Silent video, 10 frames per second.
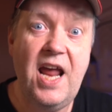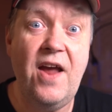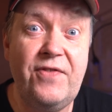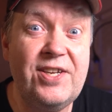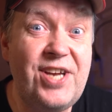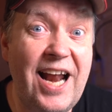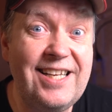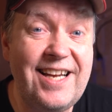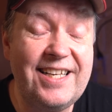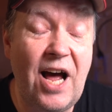If the
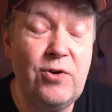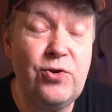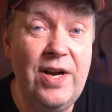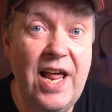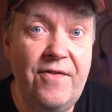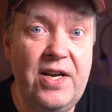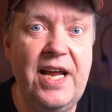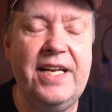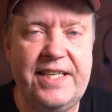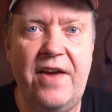channels are down to
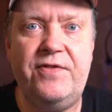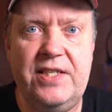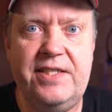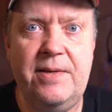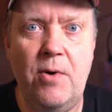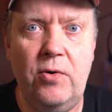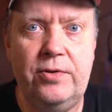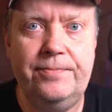11, it's FCC mode.